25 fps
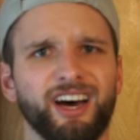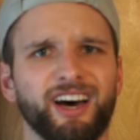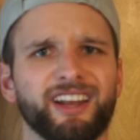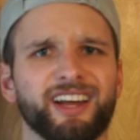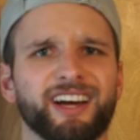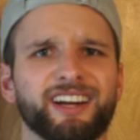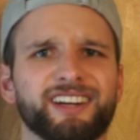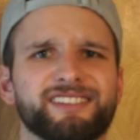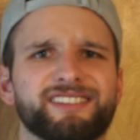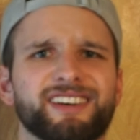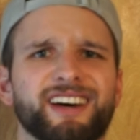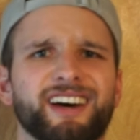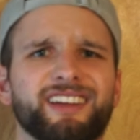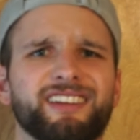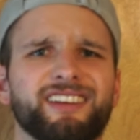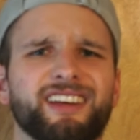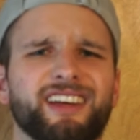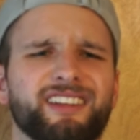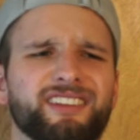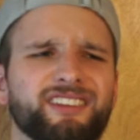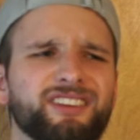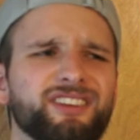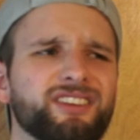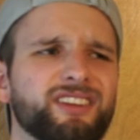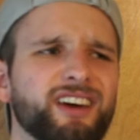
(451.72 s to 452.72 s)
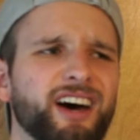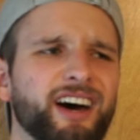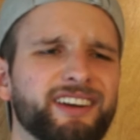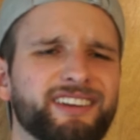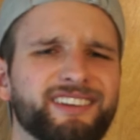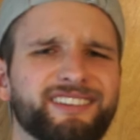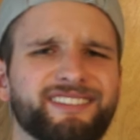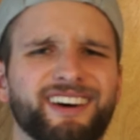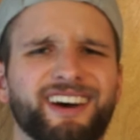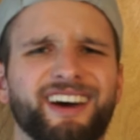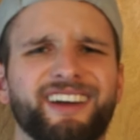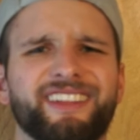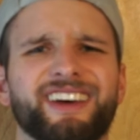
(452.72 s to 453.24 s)
I decided that I
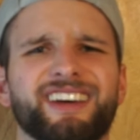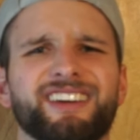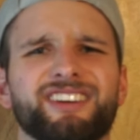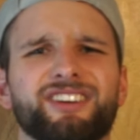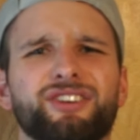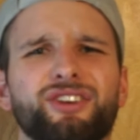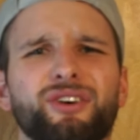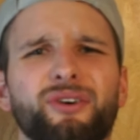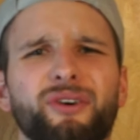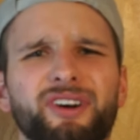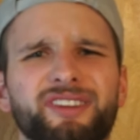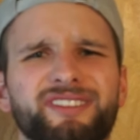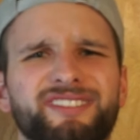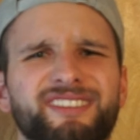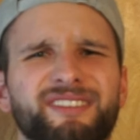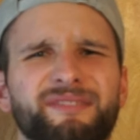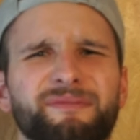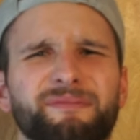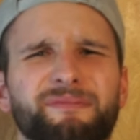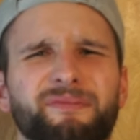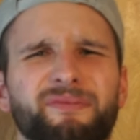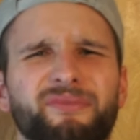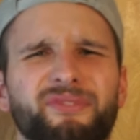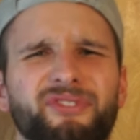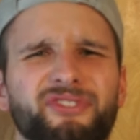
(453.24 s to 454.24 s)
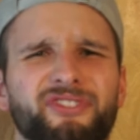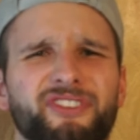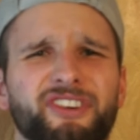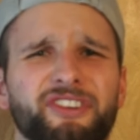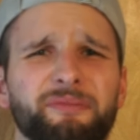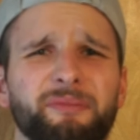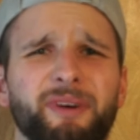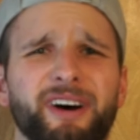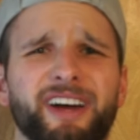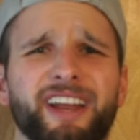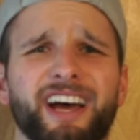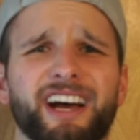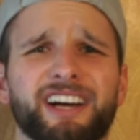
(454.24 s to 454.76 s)
decided that you know what? This
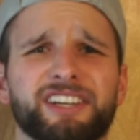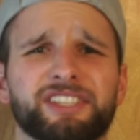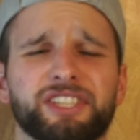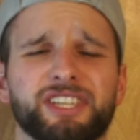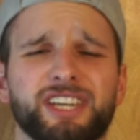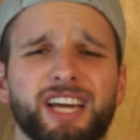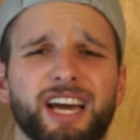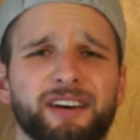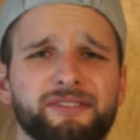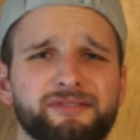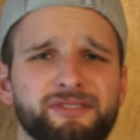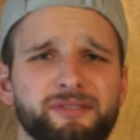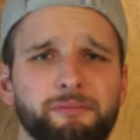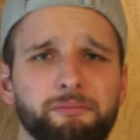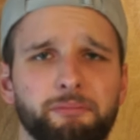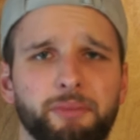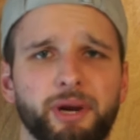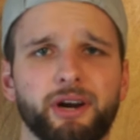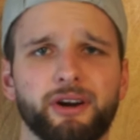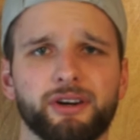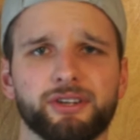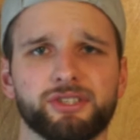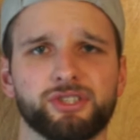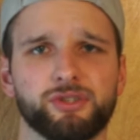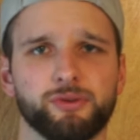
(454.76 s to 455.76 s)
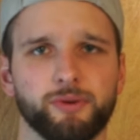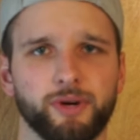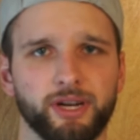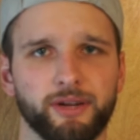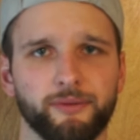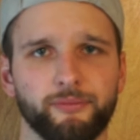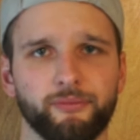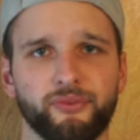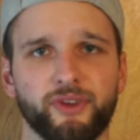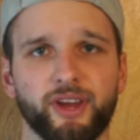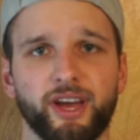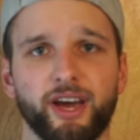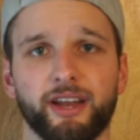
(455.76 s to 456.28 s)
might actually have some merit to it.
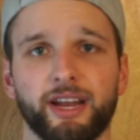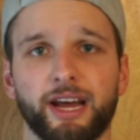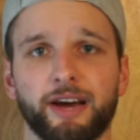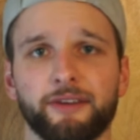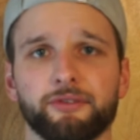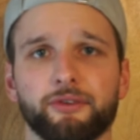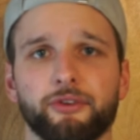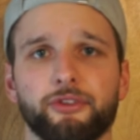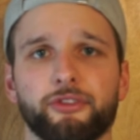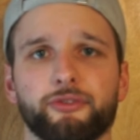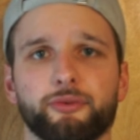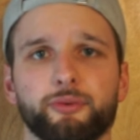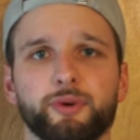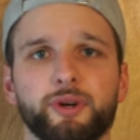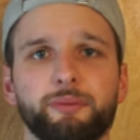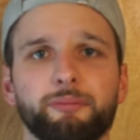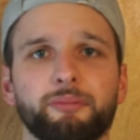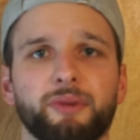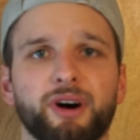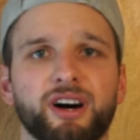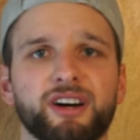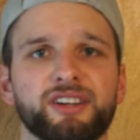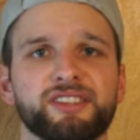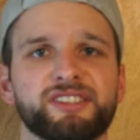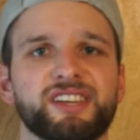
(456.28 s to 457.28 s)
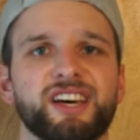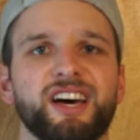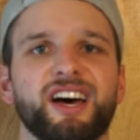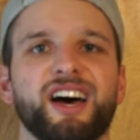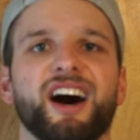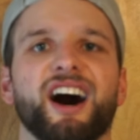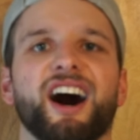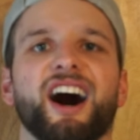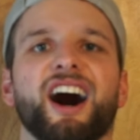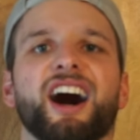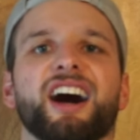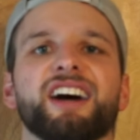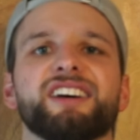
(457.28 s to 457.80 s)
And after three months,
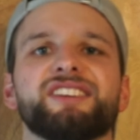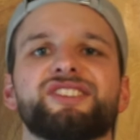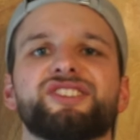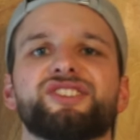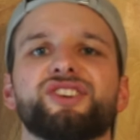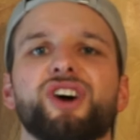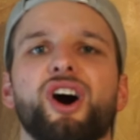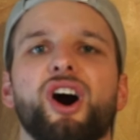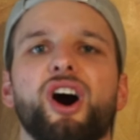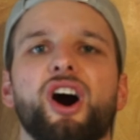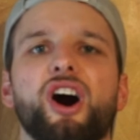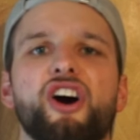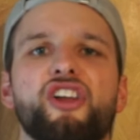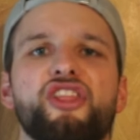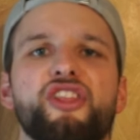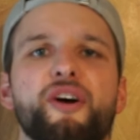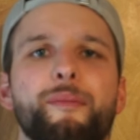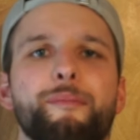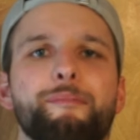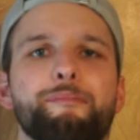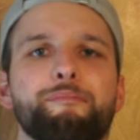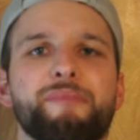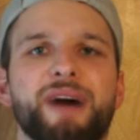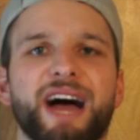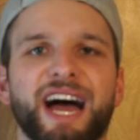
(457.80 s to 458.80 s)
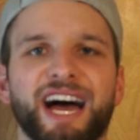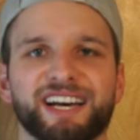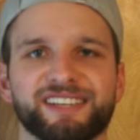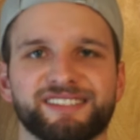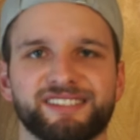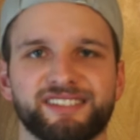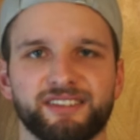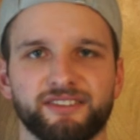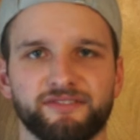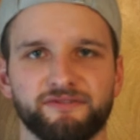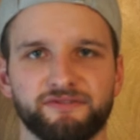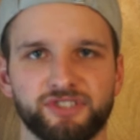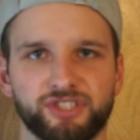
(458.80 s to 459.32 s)
I saw the
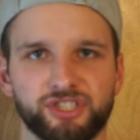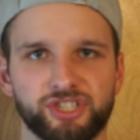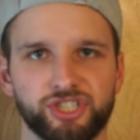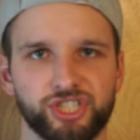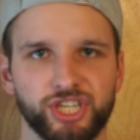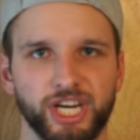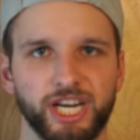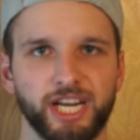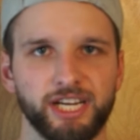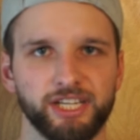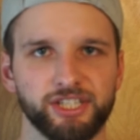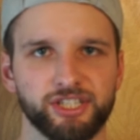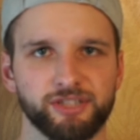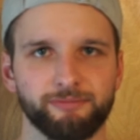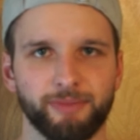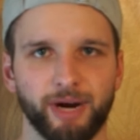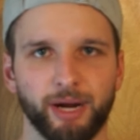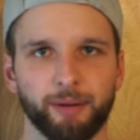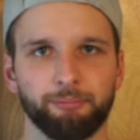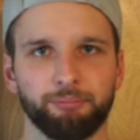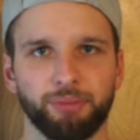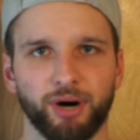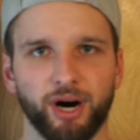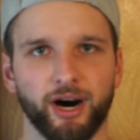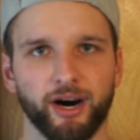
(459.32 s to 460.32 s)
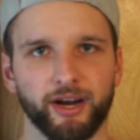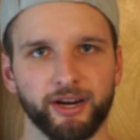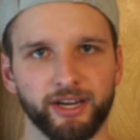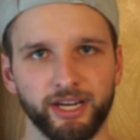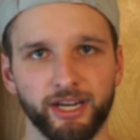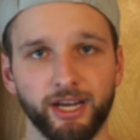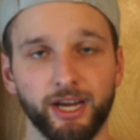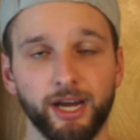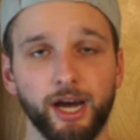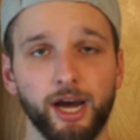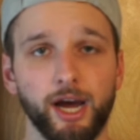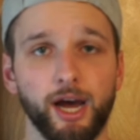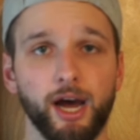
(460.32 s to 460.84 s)
massive change in my body.
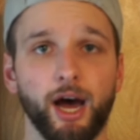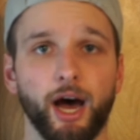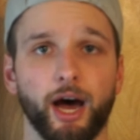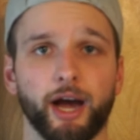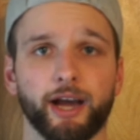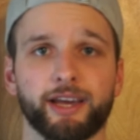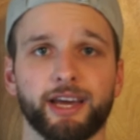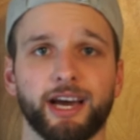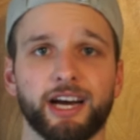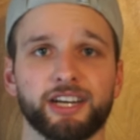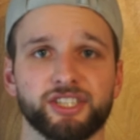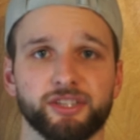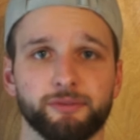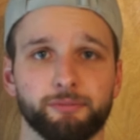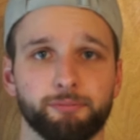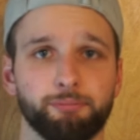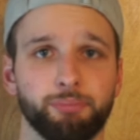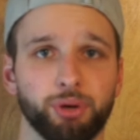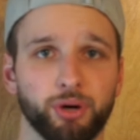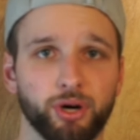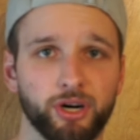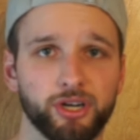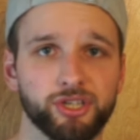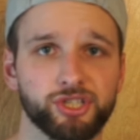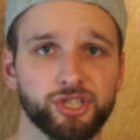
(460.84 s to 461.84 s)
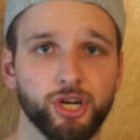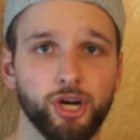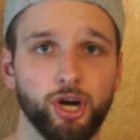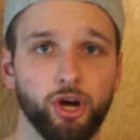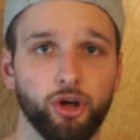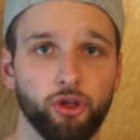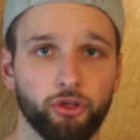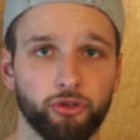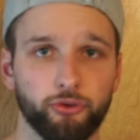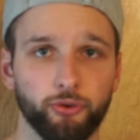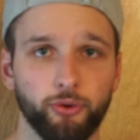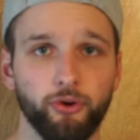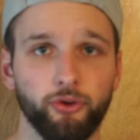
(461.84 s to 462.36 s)
I could actually push
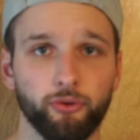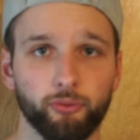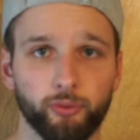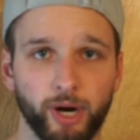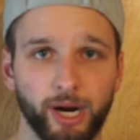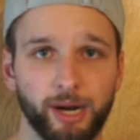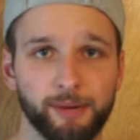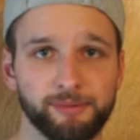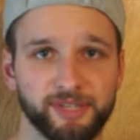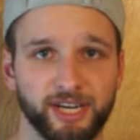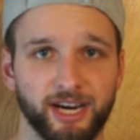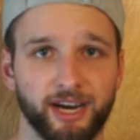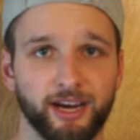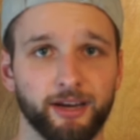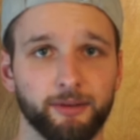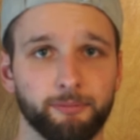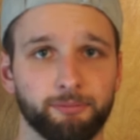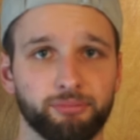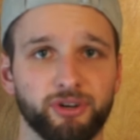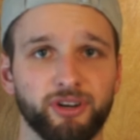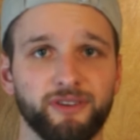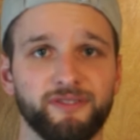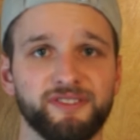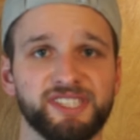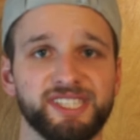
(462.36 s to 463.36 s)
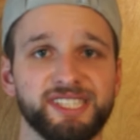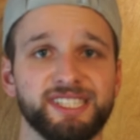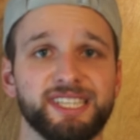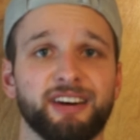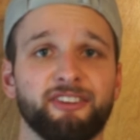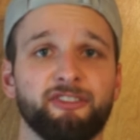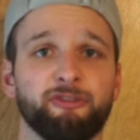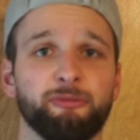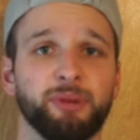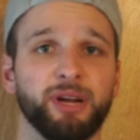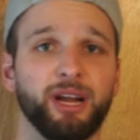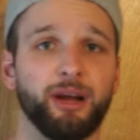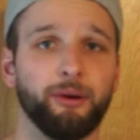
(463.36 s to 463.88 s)
through the reps I had previously
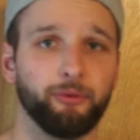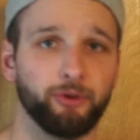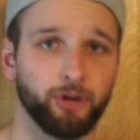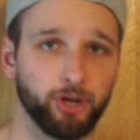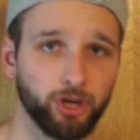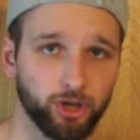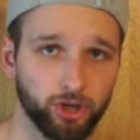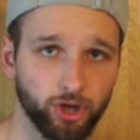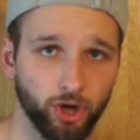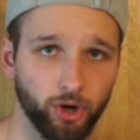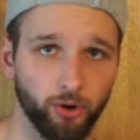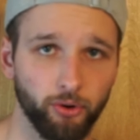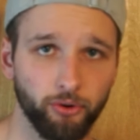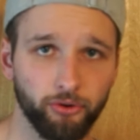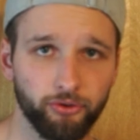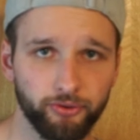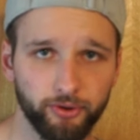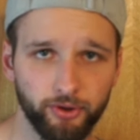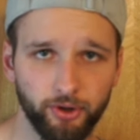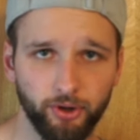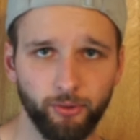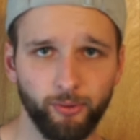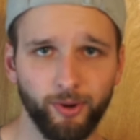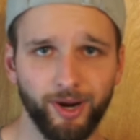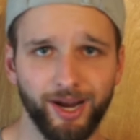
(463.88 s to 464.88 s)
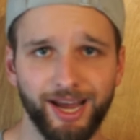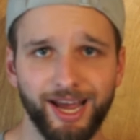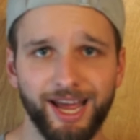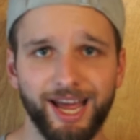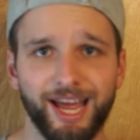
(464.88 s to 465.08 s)
never been able to go through,